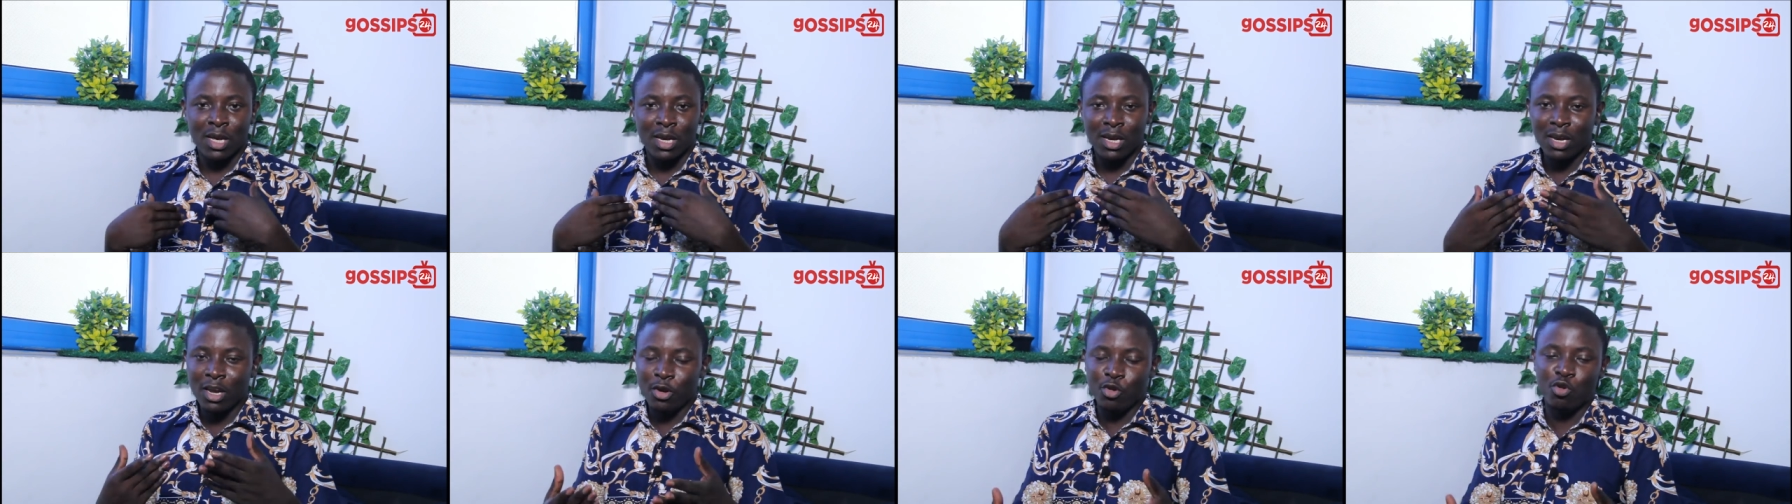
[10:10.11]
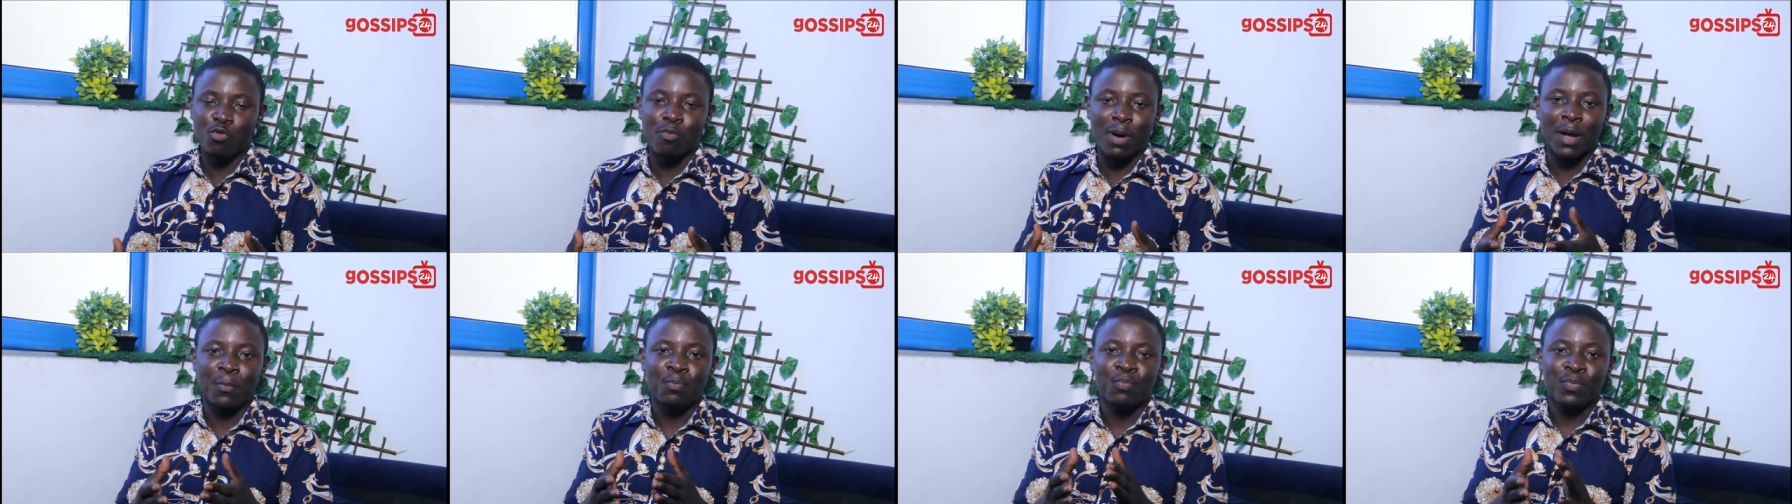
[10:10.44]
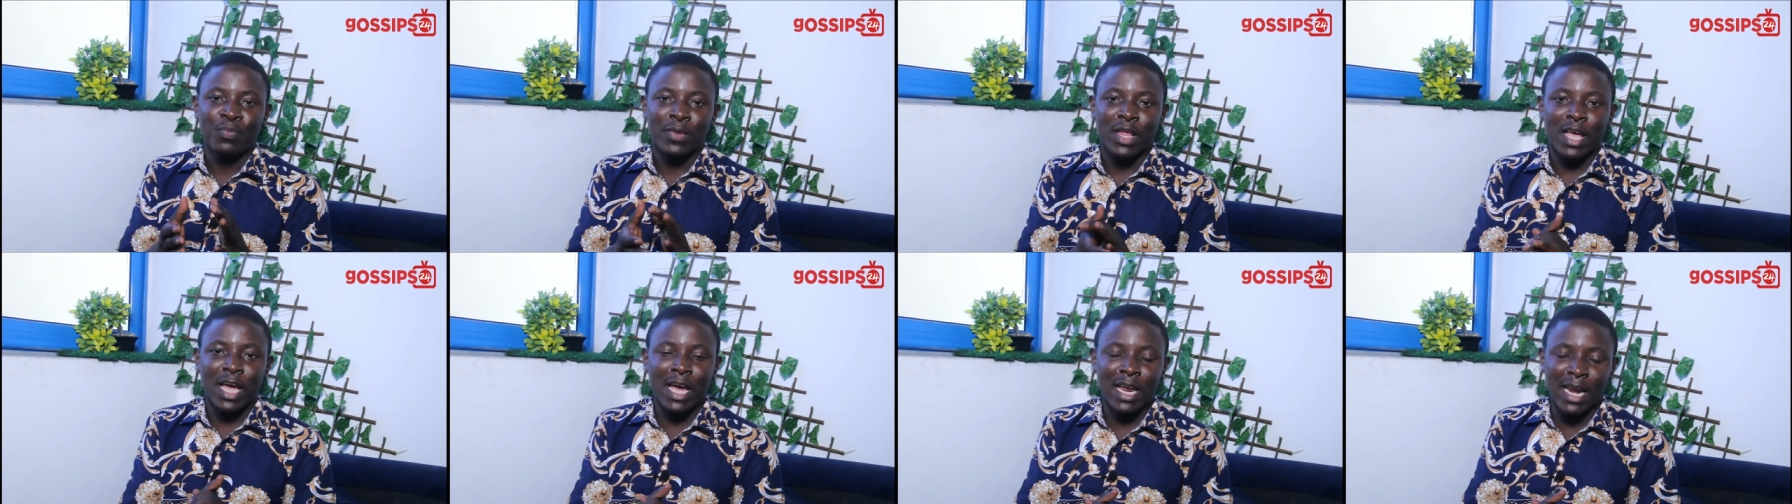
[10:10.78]
Juma
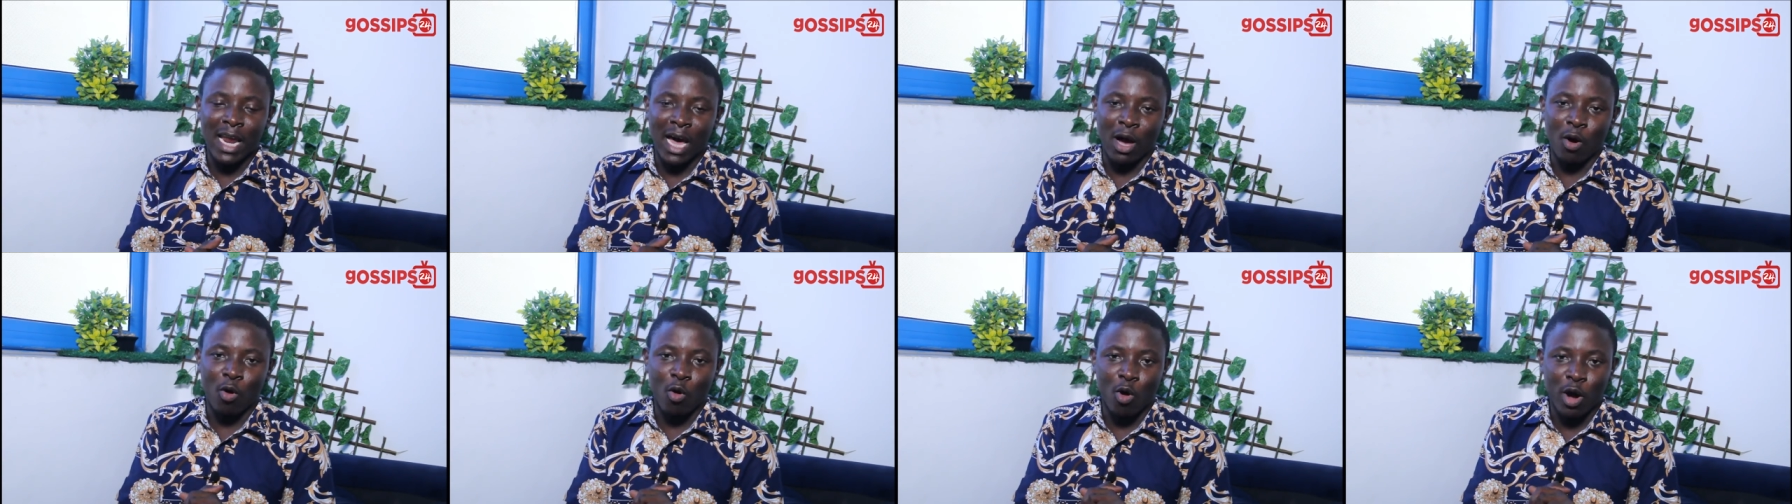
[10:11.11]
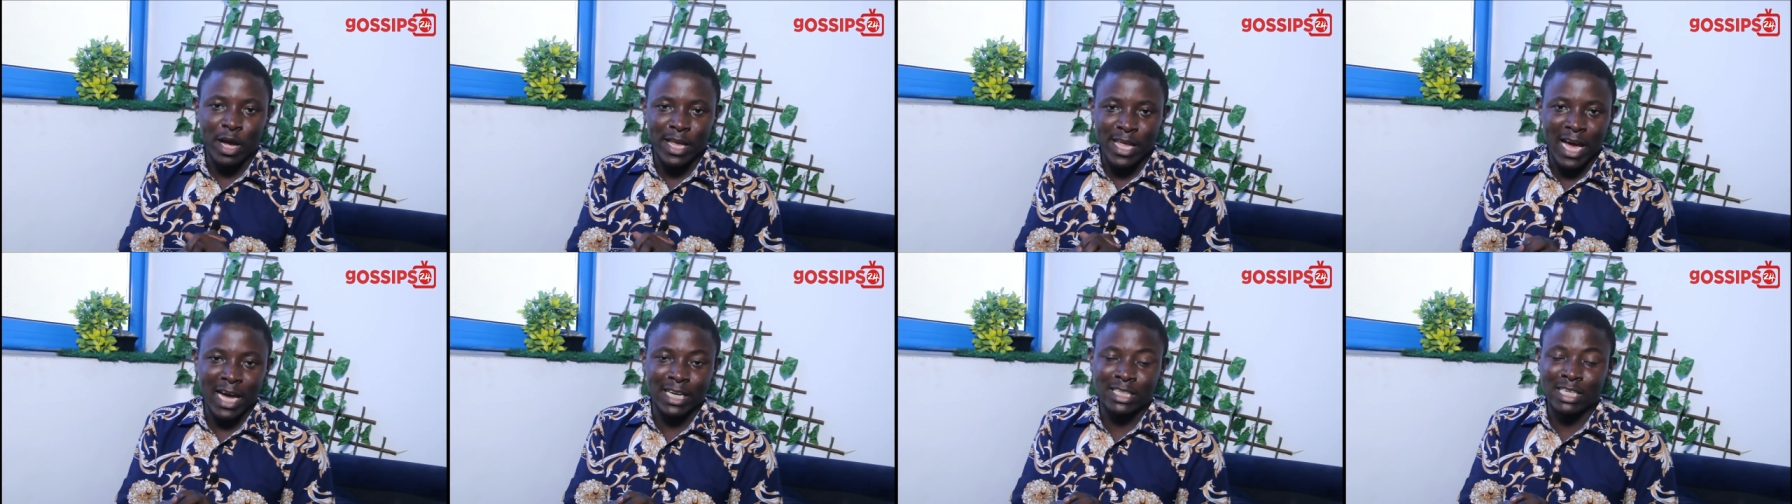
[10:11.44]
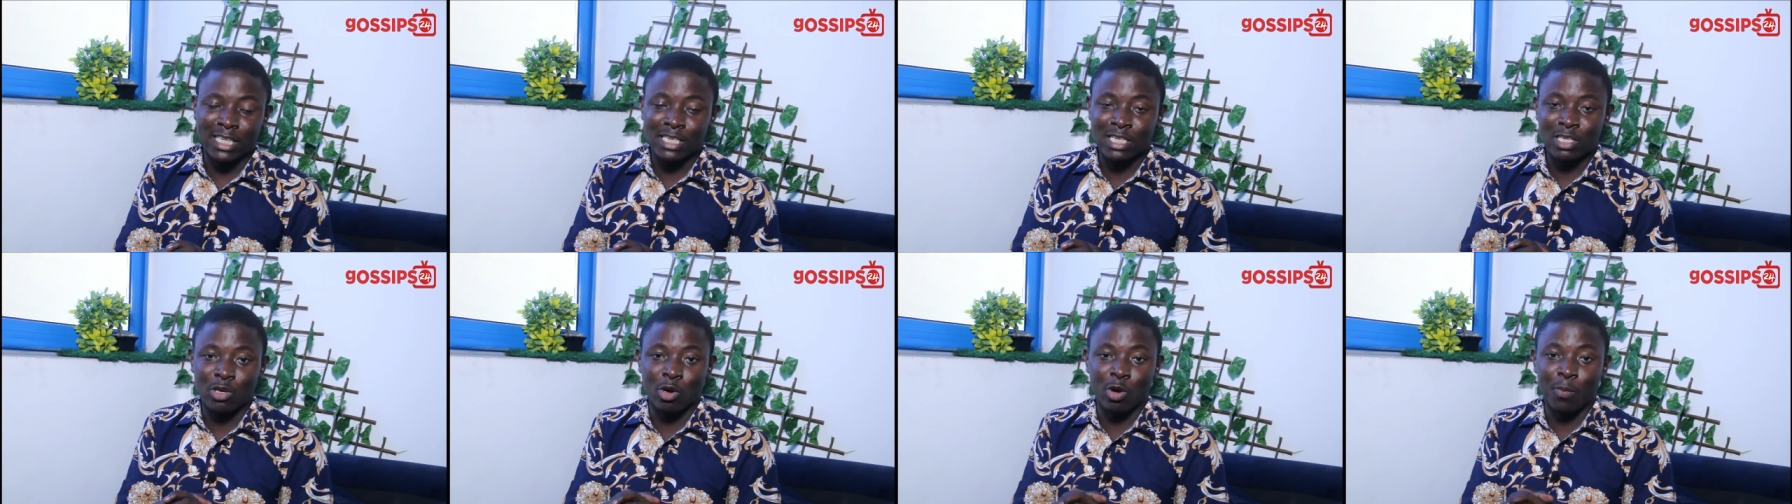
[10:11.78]
and I all yeah,
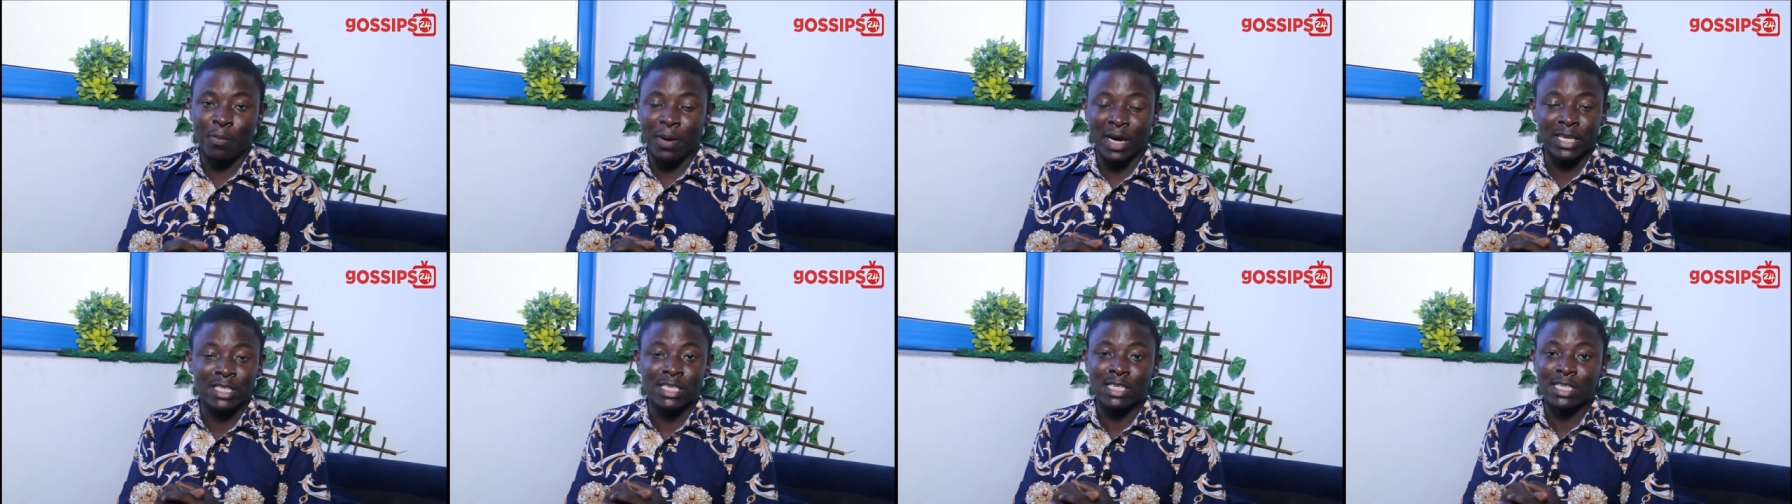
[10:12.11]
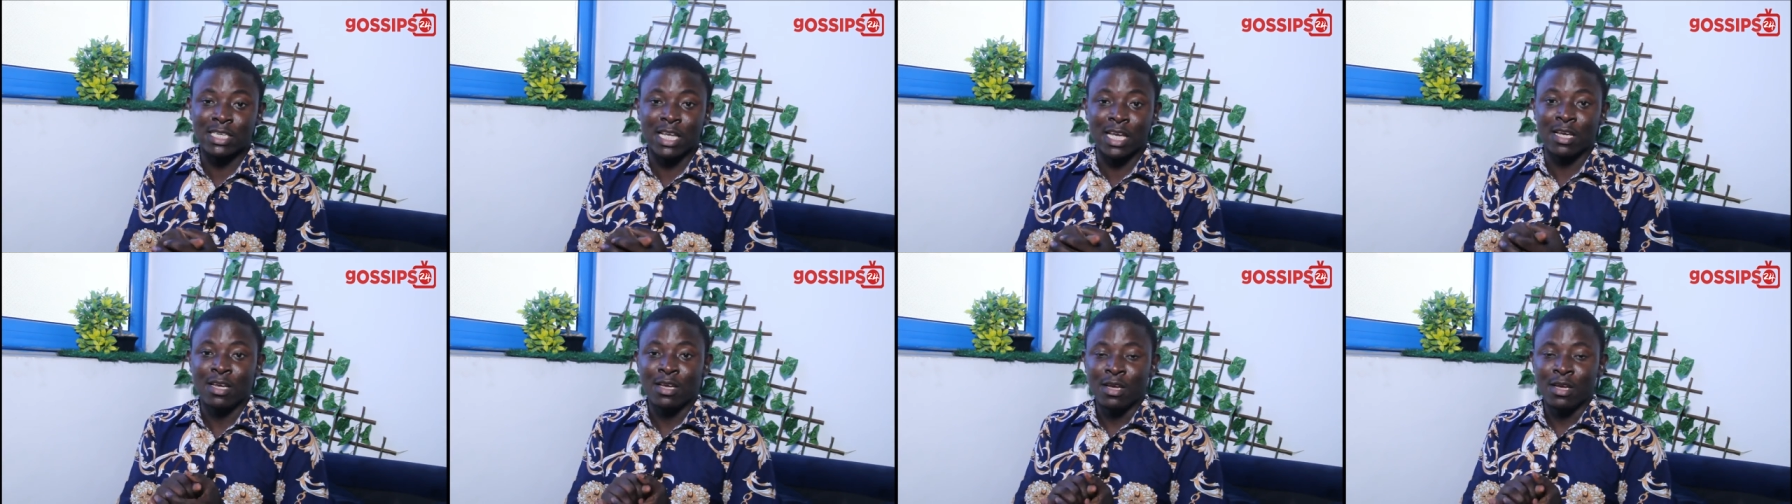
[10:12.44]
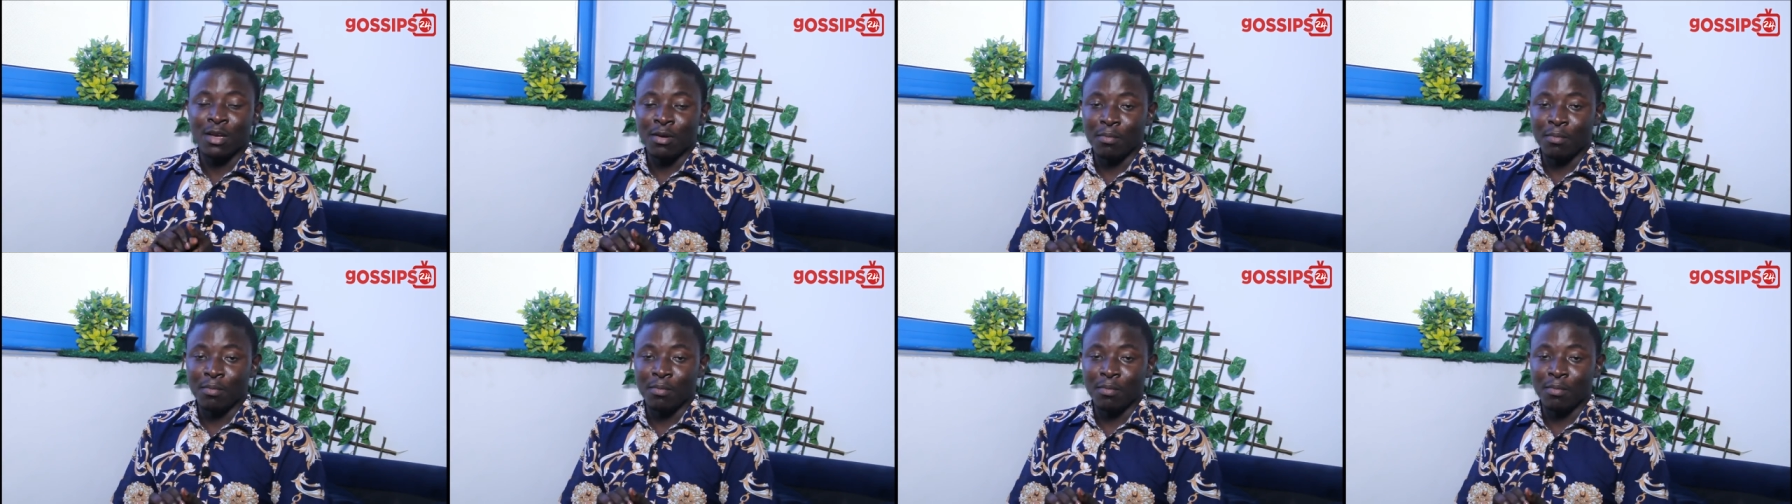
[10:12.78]
just or patch say